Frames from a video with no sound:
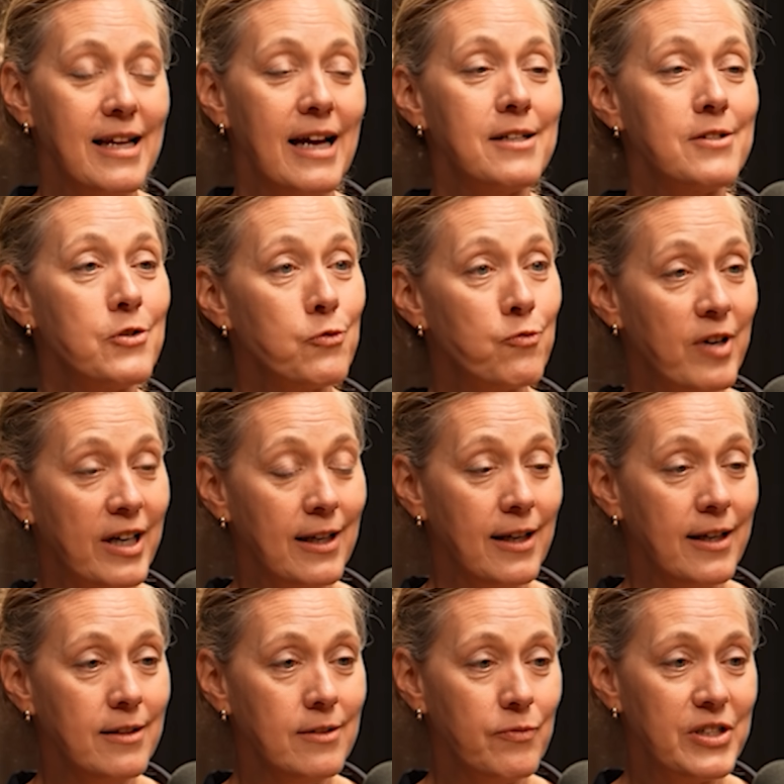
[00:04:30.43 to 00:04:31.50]
That's the
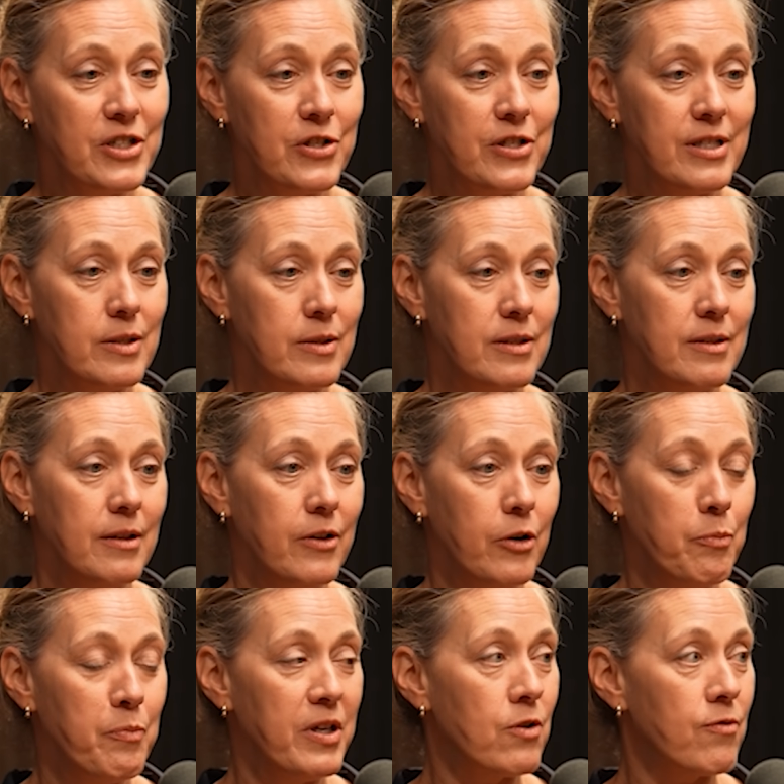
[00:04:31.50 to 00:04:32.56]
Ritalin, which has you
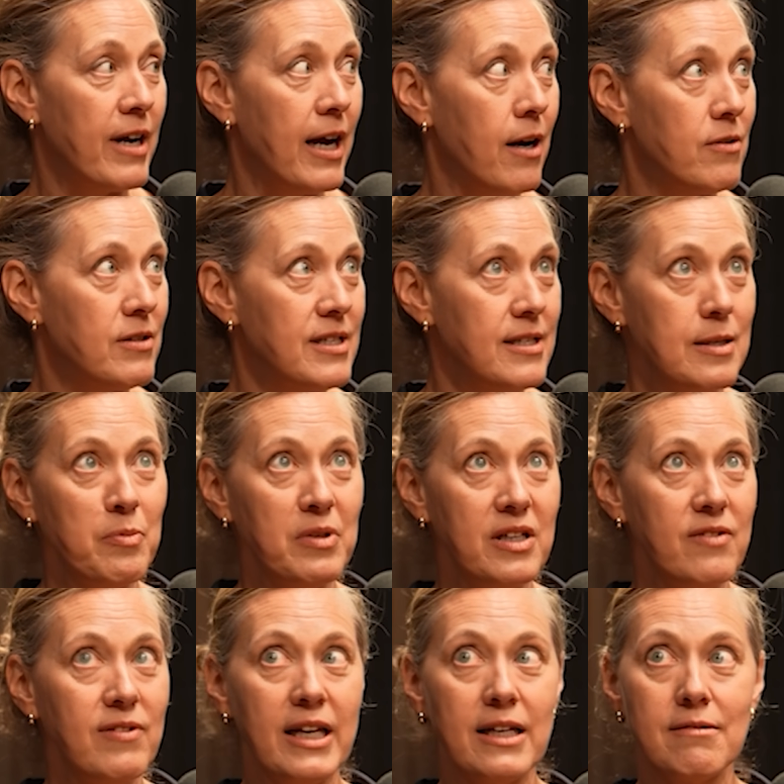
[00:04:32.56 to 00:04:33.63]
know been around since I
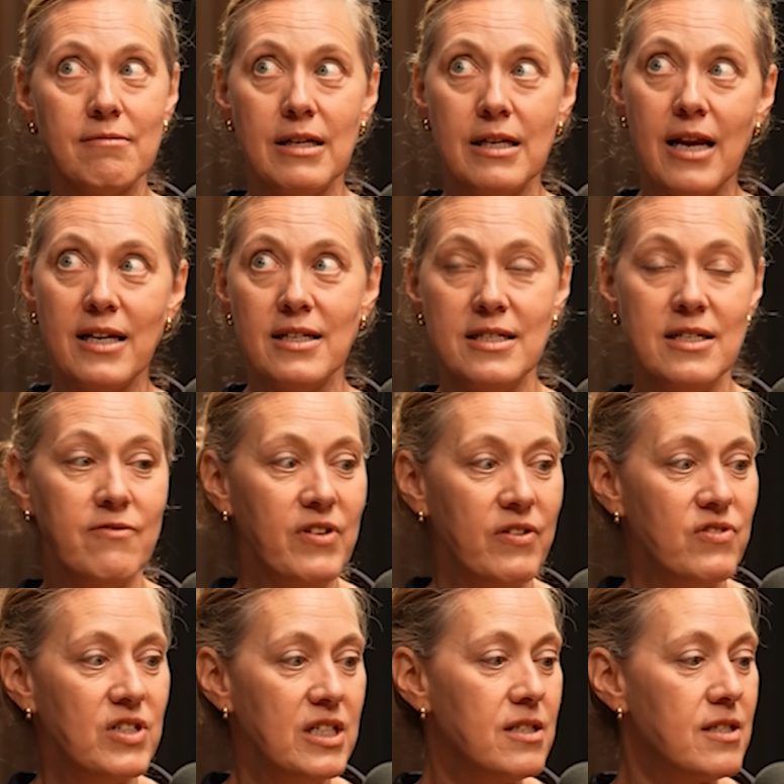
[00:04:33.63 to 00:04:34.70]
believe like the
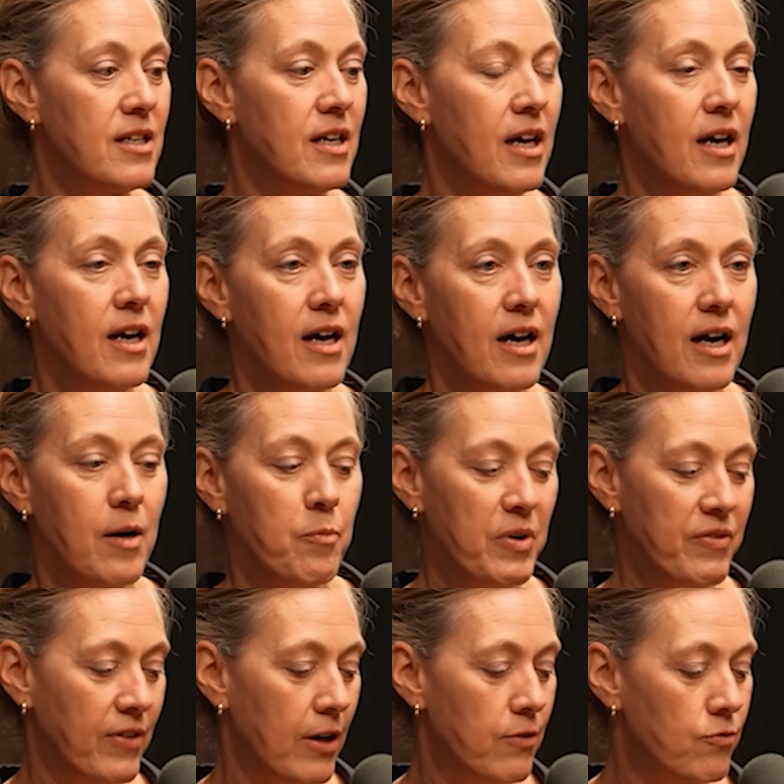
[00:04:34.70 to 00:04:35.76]
1950s. Um,
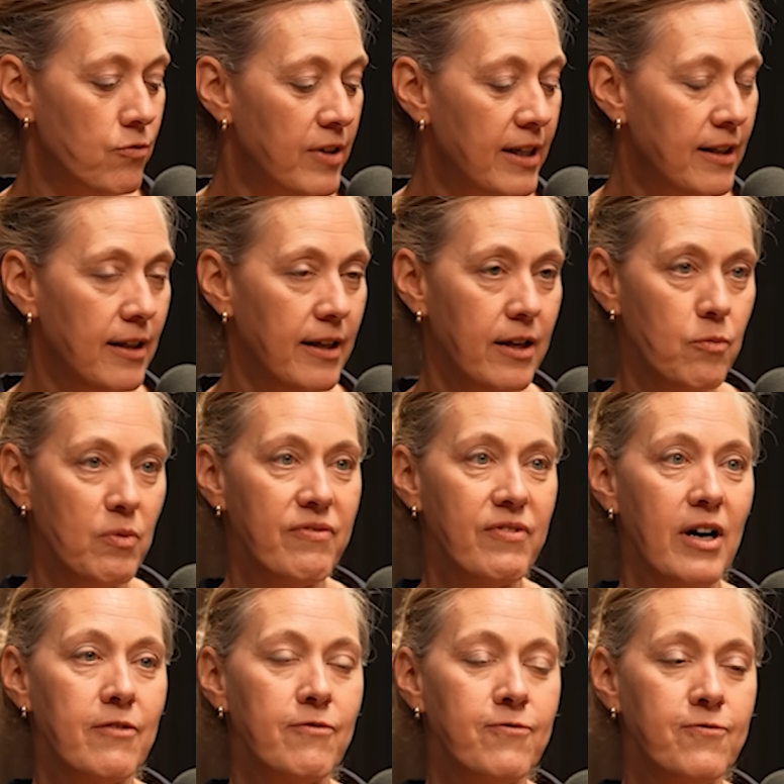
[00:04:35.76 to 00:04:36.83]
we've got Ritalin, we've
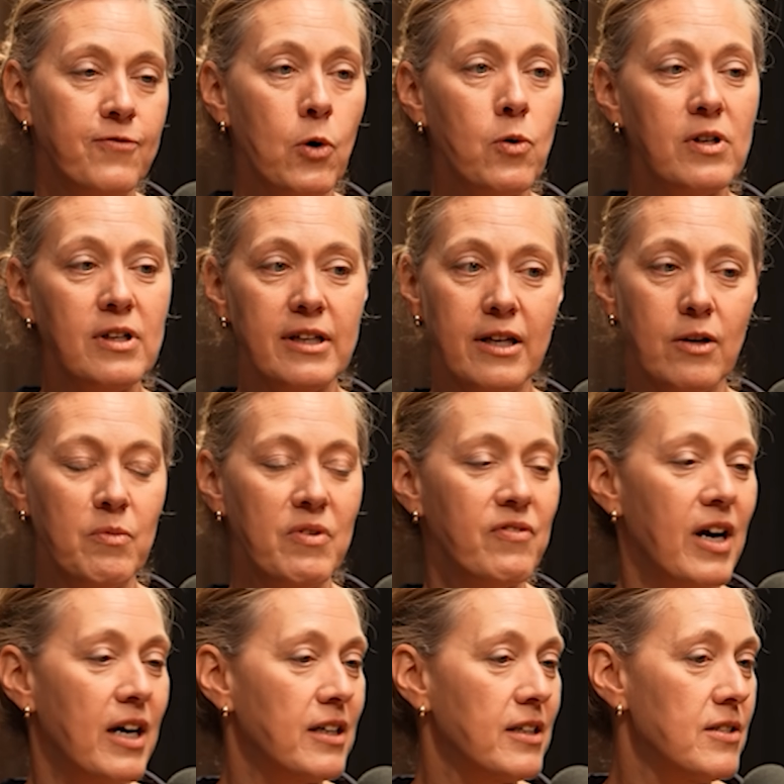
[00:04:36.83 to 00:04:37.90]
got Focalin,
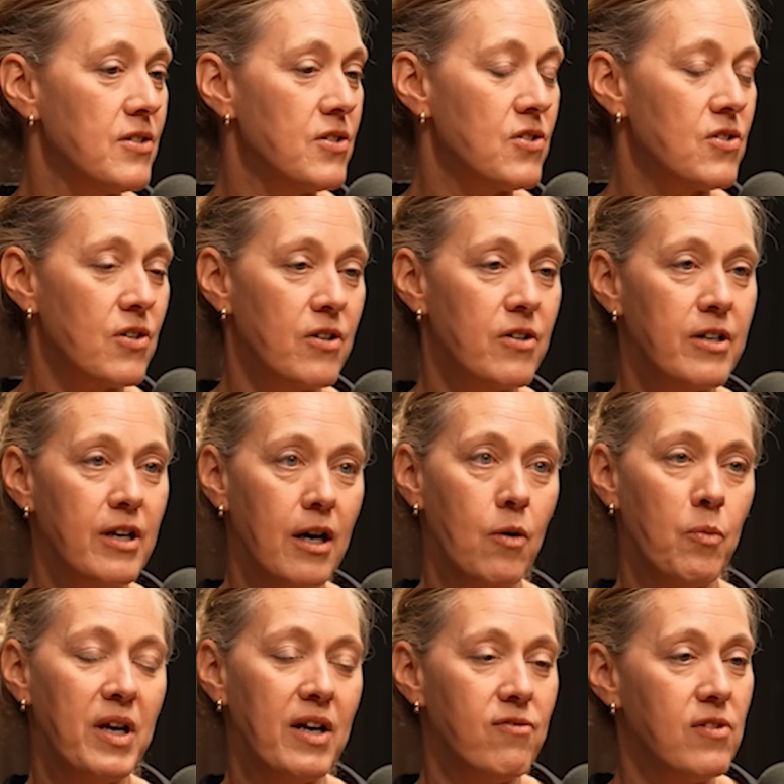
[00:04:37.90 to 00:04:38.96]
we've got
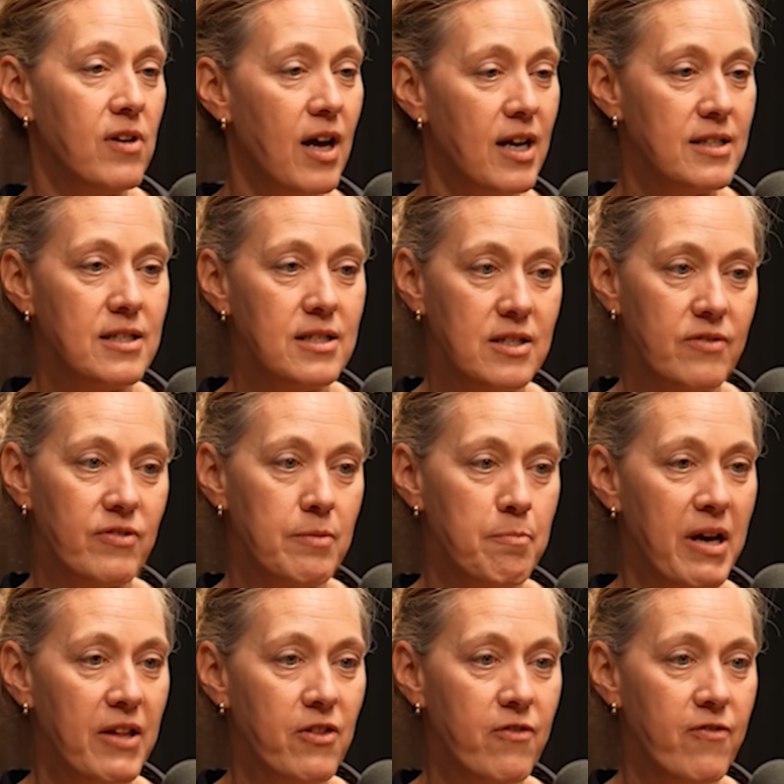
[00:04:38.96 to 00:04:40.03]
Concerta. We have lots of
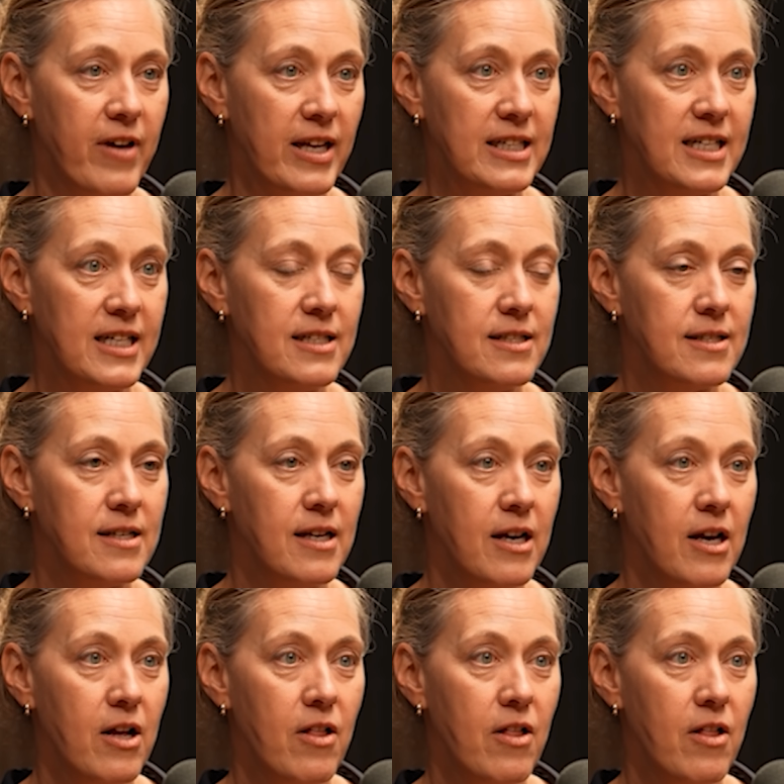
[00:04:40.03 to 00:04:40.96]
different methylphenidates.